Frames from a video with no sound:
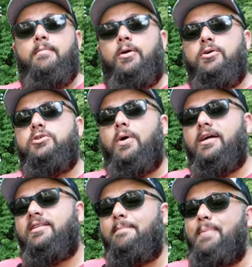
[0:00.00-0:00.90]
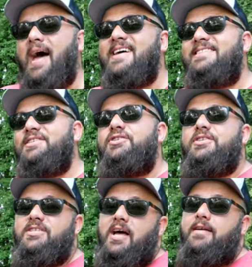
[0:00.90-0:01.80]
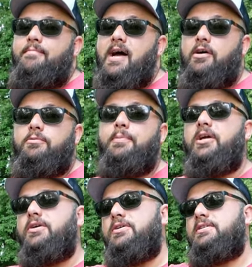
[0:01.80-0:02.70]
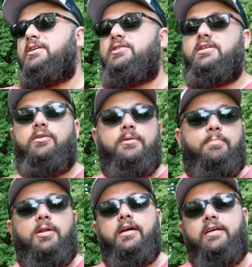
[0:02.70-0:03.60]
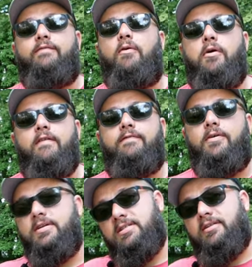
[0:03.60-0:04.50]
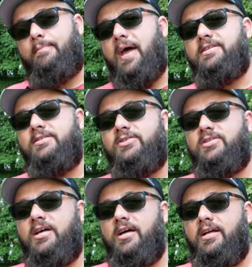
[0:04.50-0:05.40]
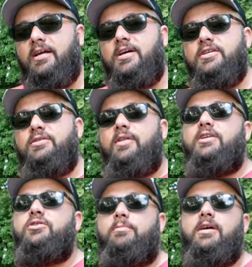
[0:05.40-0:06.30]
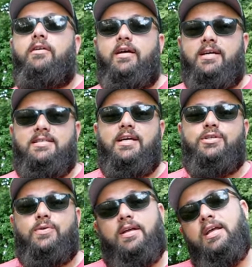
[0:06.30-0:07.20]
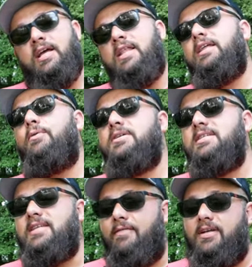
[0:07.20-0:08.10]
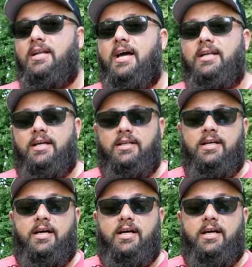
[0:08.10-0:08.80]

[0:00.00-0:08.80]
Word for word: But also I got the passenger side mount because the auxiliary plug-in for your phone is on the passenger side, so that should be a great accessory. That was $79.99.